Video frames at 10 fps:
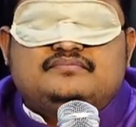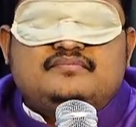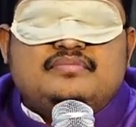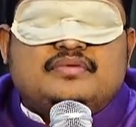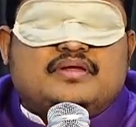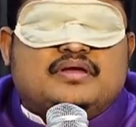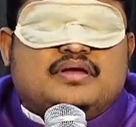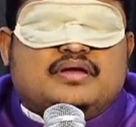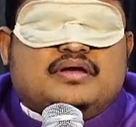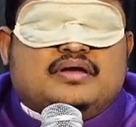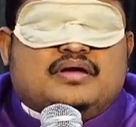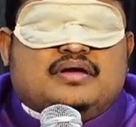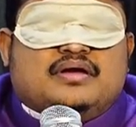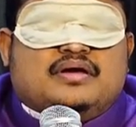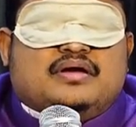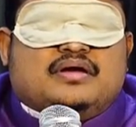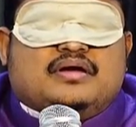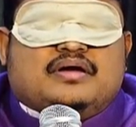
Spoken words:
Nothing is said.